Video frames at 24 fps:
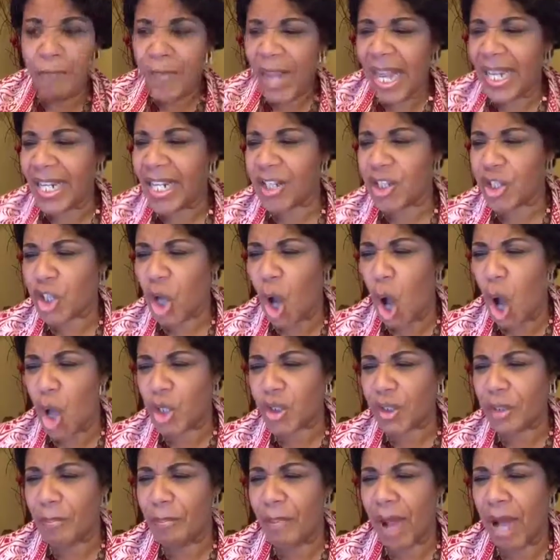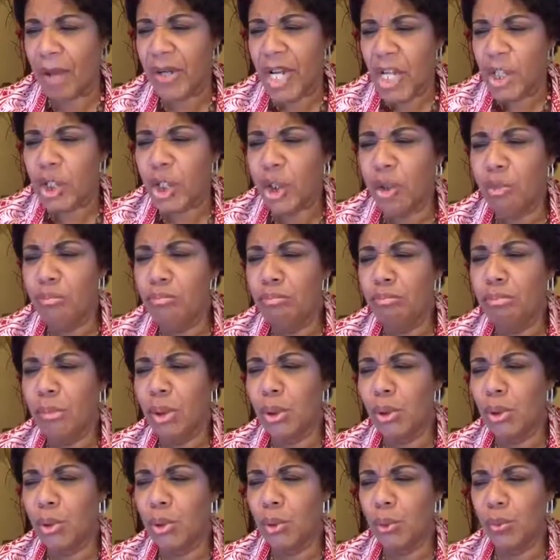And it talks about to
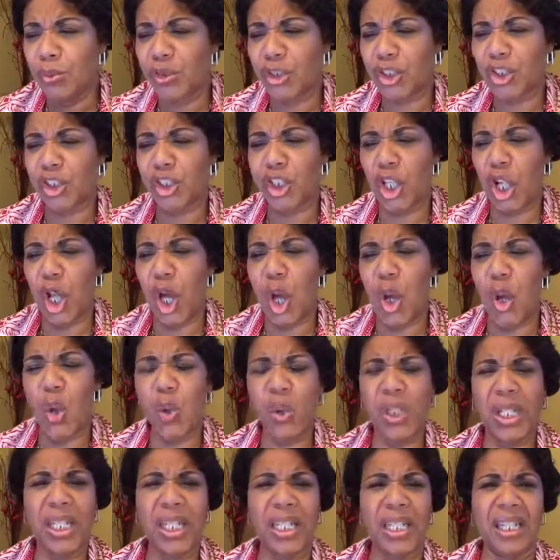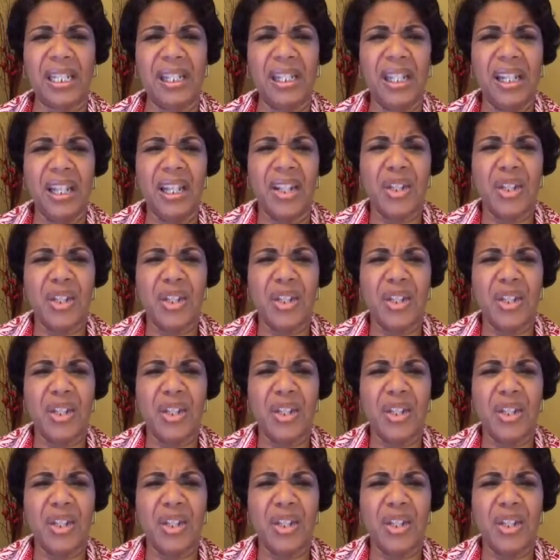move slowly,